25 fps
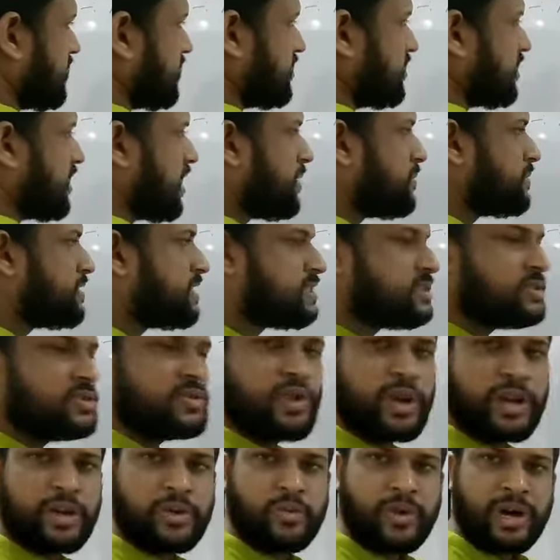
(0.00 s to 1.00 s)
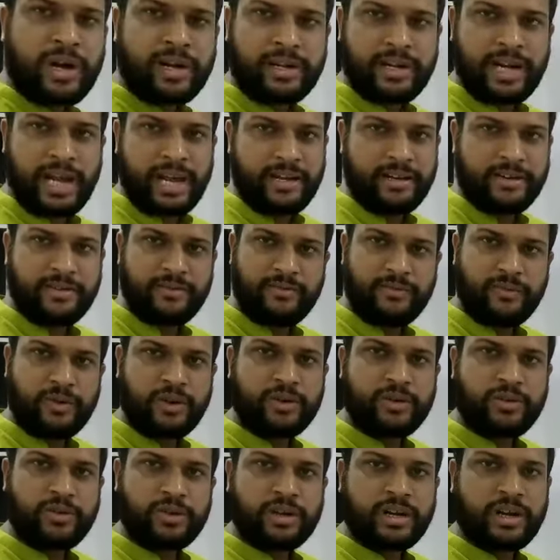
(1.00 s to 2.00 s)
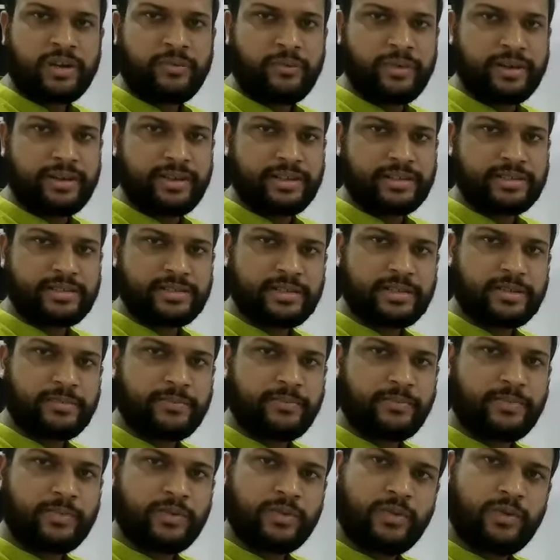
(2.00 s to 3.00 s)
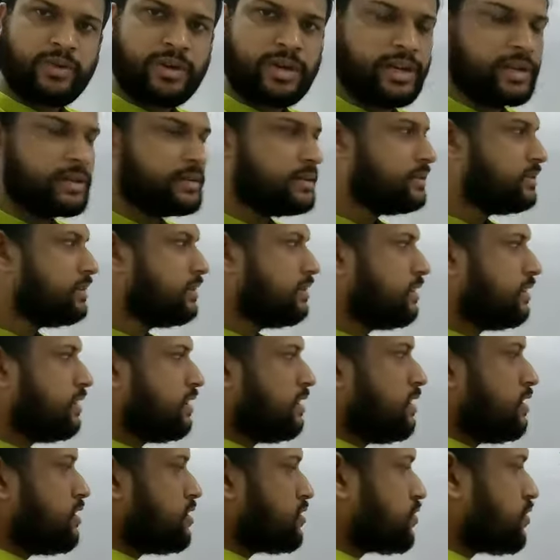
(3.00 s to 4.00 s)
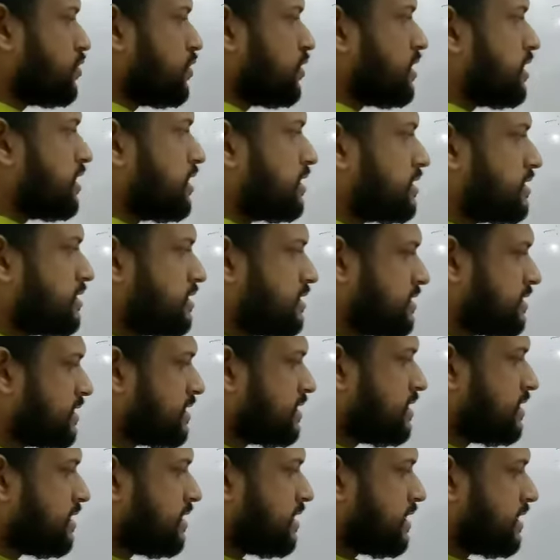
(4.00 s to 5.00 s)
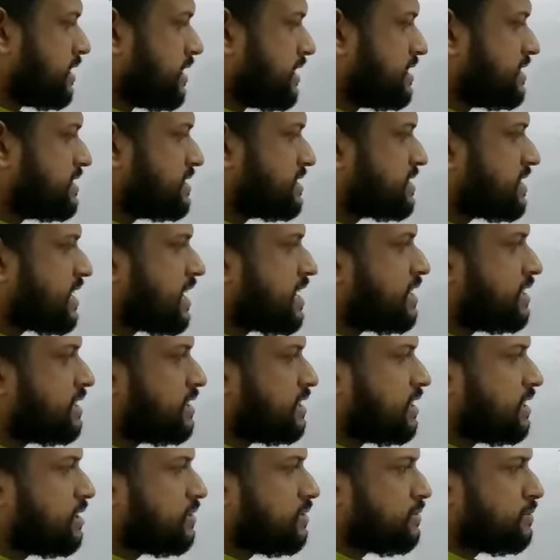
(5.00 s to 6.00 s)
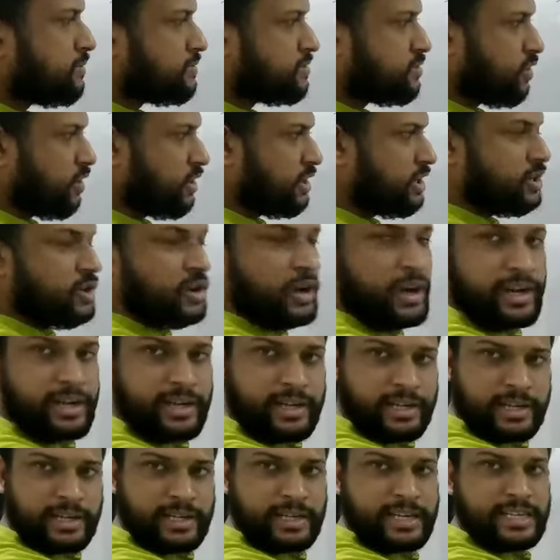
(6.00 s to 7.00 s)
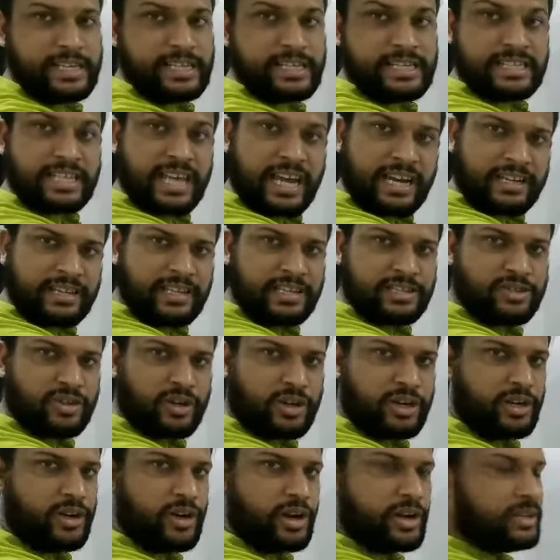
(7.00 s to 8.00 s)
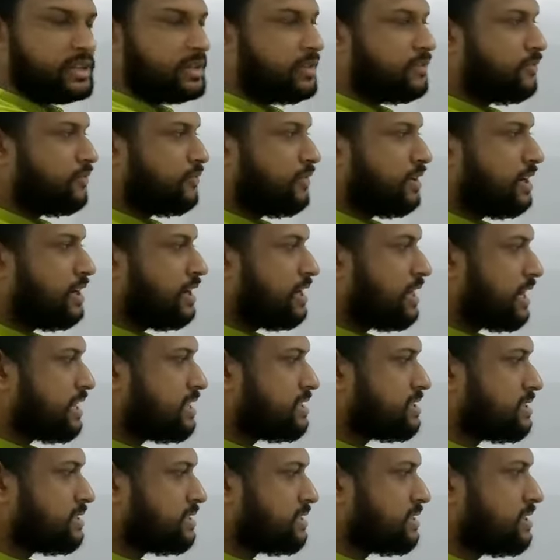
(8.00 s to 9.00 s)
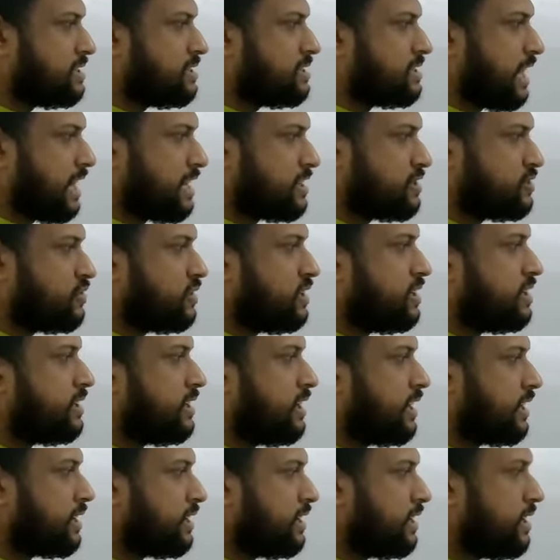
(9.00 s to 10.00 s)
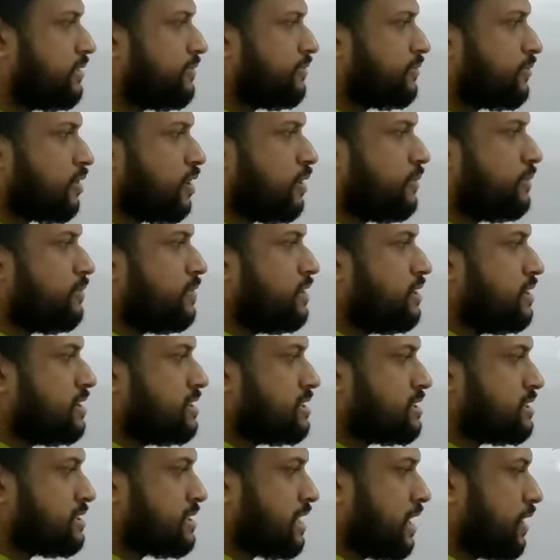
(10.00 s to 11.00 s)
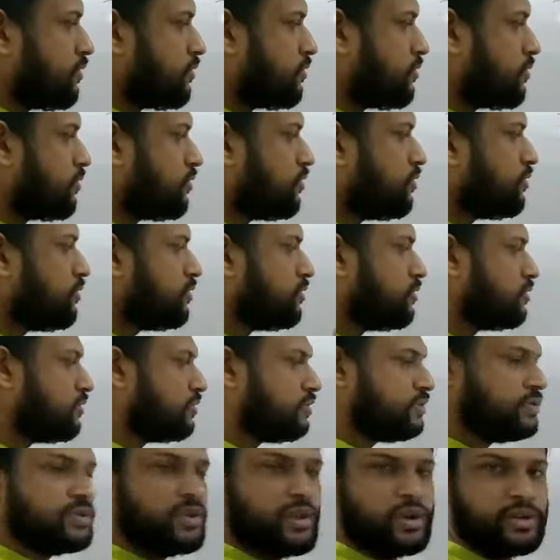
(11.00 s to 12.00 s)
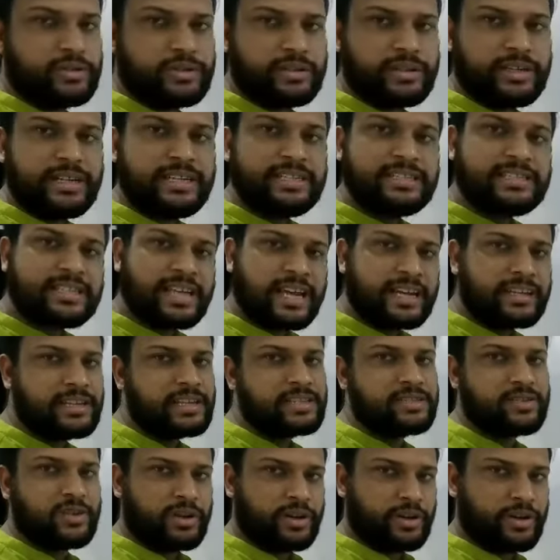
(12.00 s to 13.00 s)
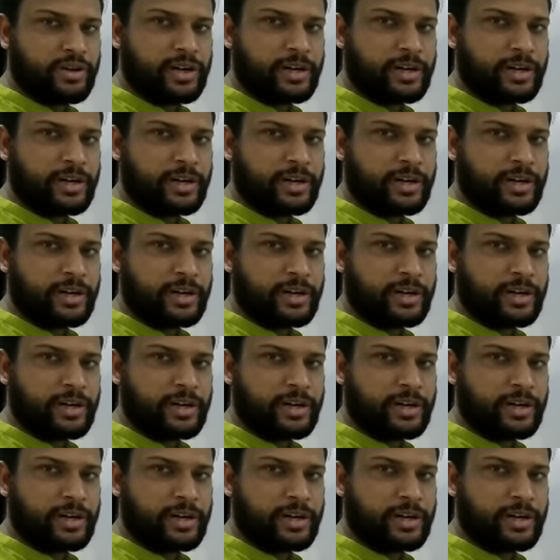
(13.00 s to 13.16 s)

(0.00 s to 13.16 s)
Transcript: I am just drawing one line for your convenience. Okay. So see, inside the solenoid, the field lines is actually directed from south to north inside the solenoid.